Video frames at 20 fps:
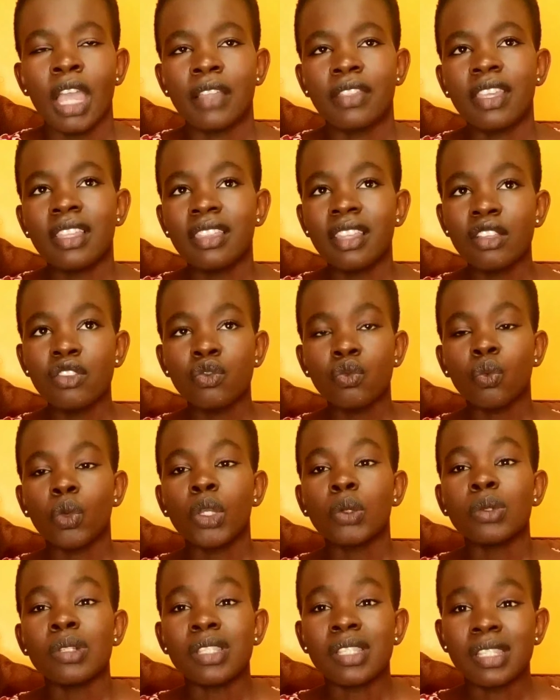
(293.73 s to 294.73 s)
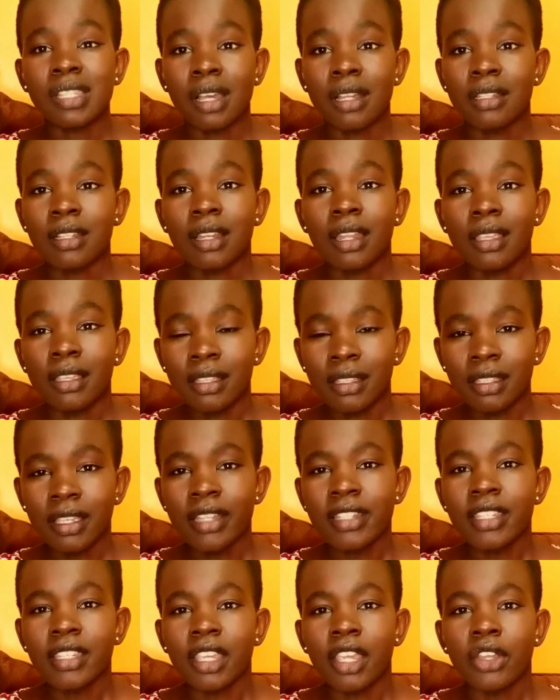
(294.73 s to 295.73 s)
I think that's when we'll start like
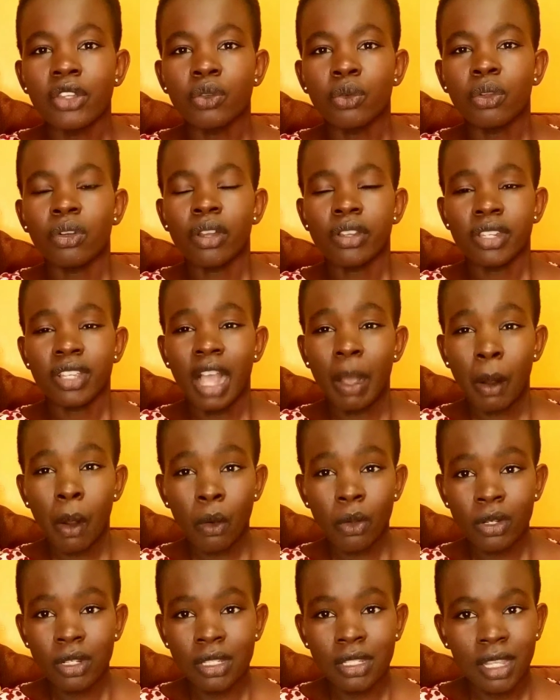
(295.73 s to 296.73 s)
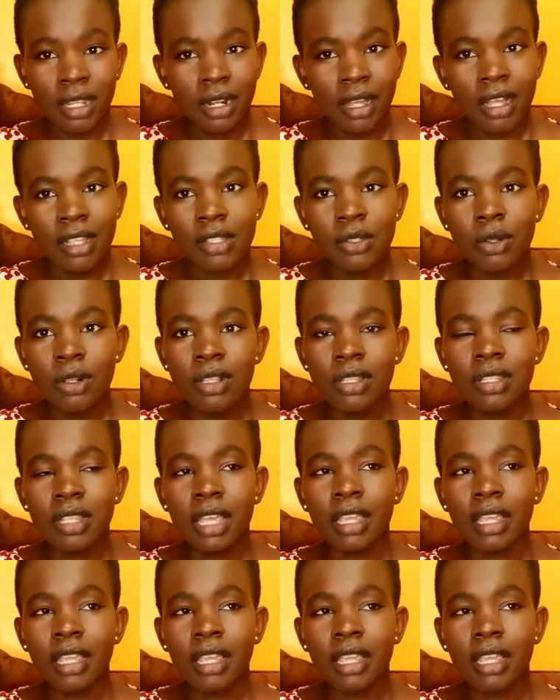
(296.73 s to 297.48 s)
getting into creating our own side hustles.